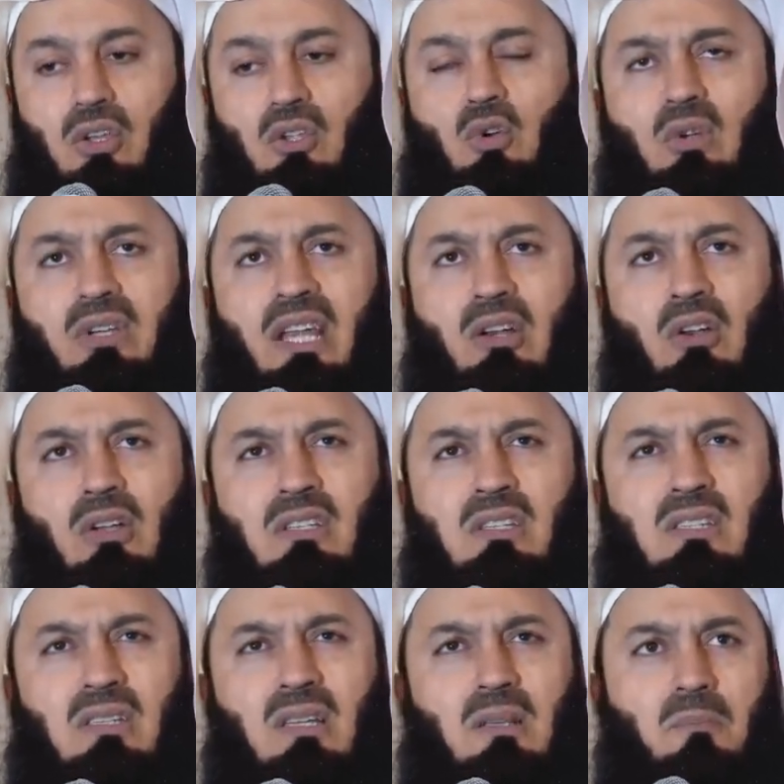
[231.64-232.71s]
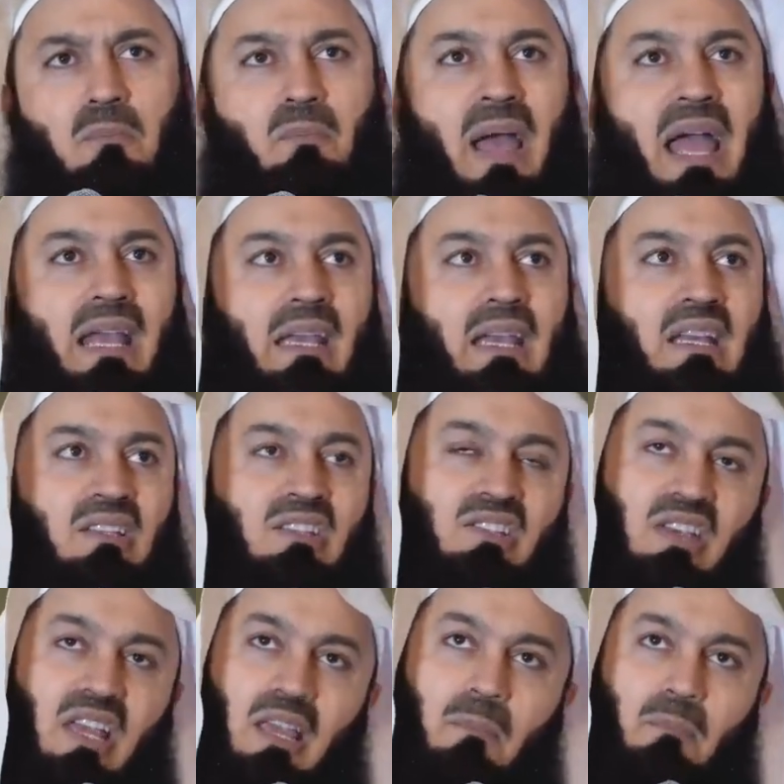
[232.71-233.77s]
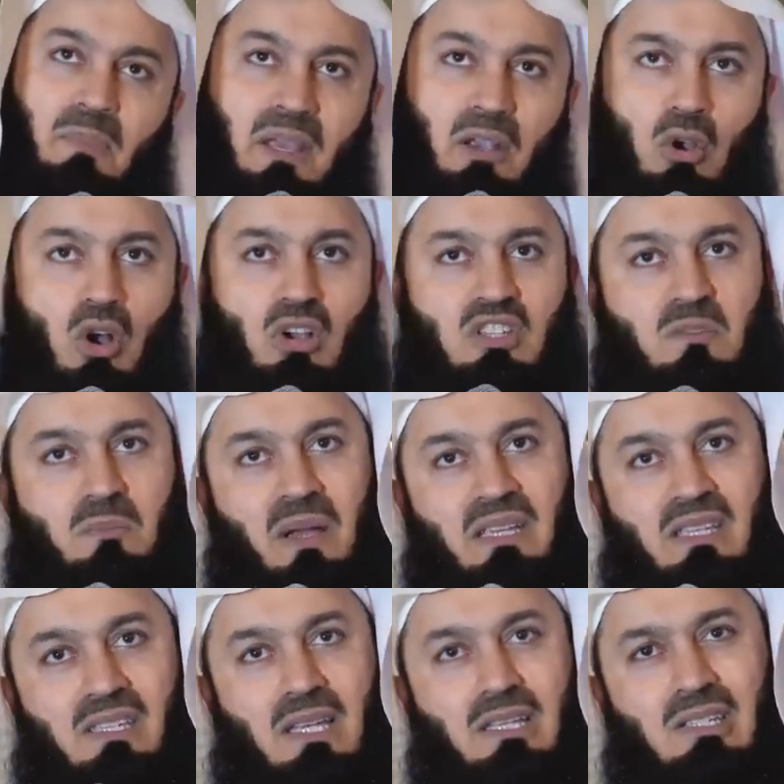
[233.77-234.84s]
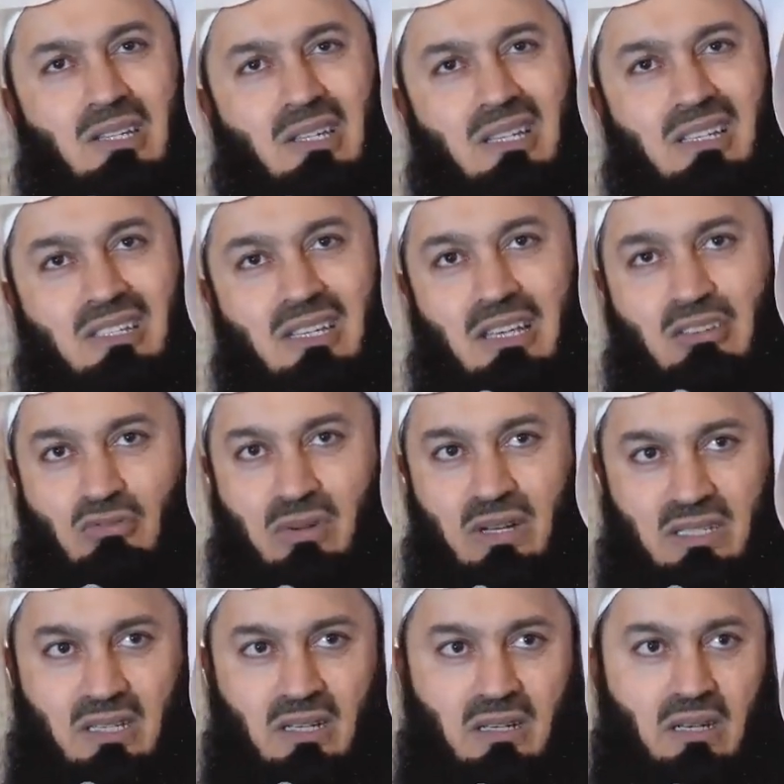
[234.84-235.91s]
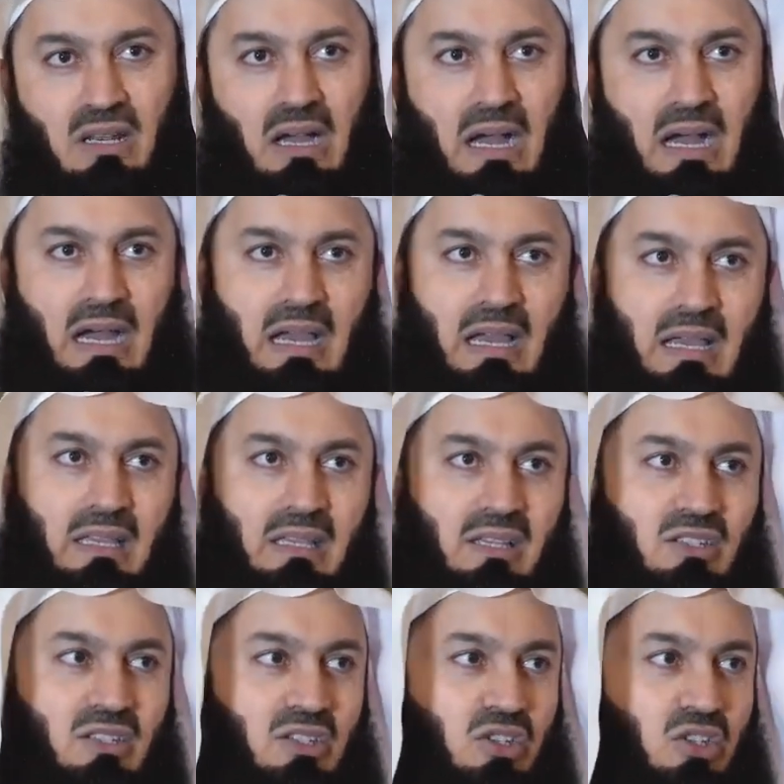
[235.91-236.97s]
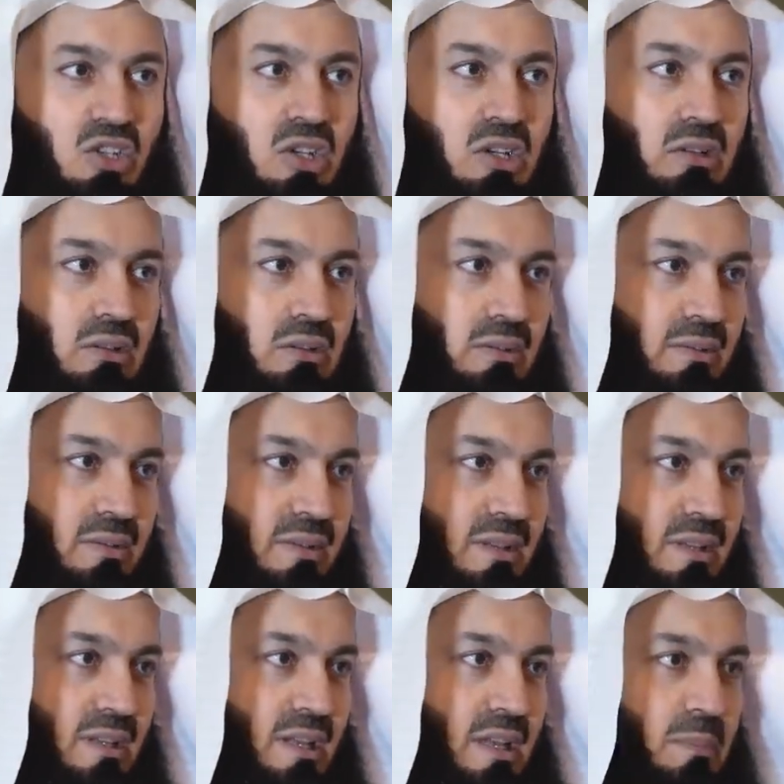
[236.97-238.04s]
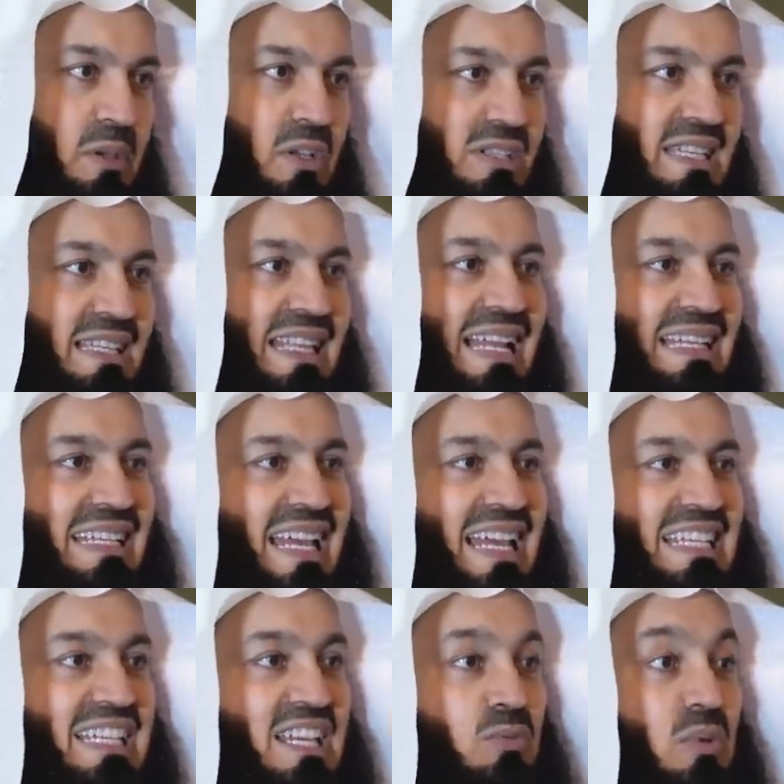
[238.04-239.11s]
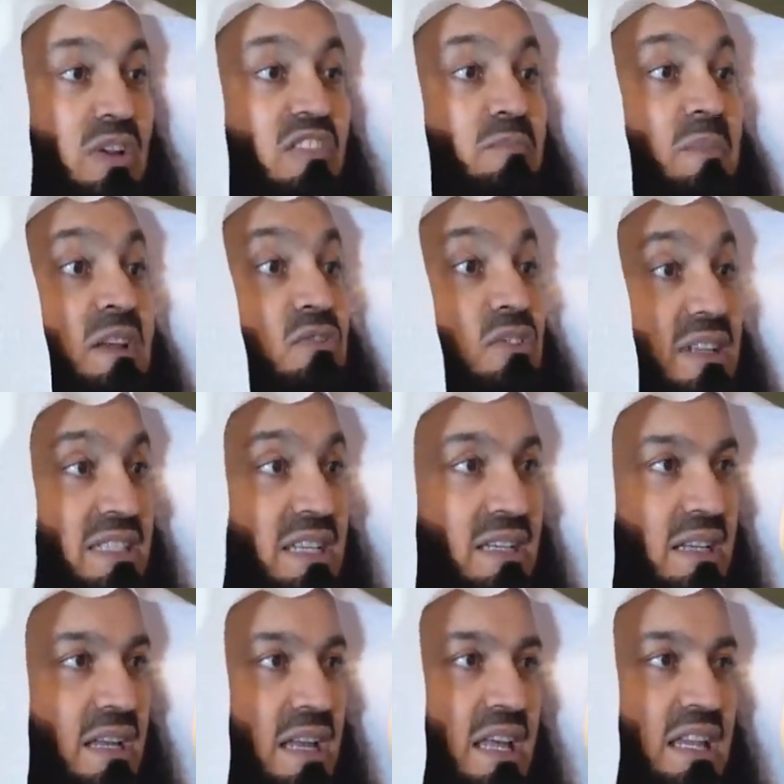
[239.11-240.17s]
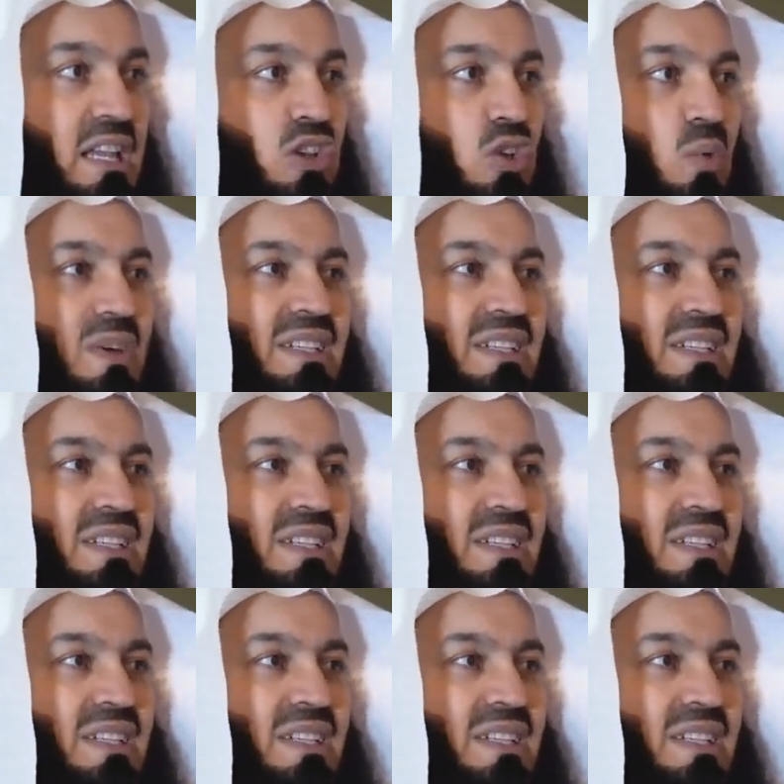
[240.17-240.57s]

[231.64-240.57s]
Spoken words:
you cannot sit back and say, because my sustenance is written, I can just chill. Because in that case, it would have been written that you